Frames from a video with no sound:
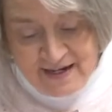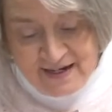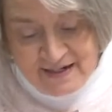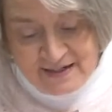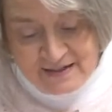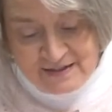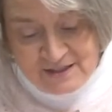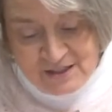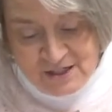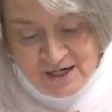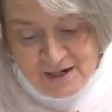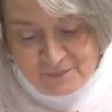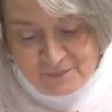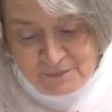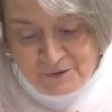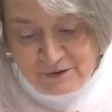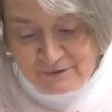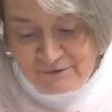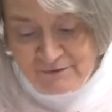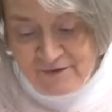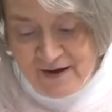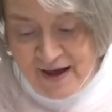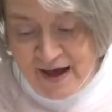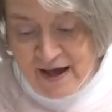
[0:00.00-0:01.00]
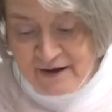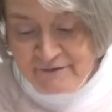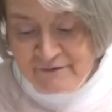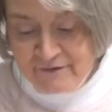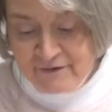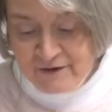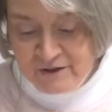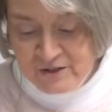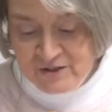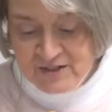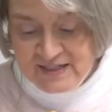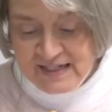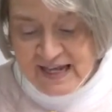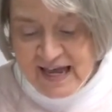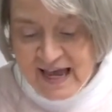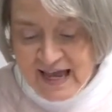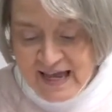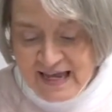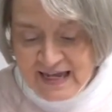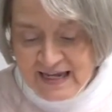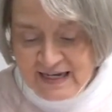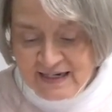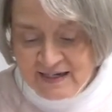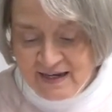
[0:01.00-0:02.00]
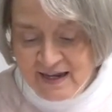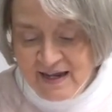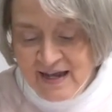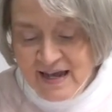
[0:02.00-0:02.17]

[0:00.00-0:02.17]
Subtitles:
in chapter 5, verse 8,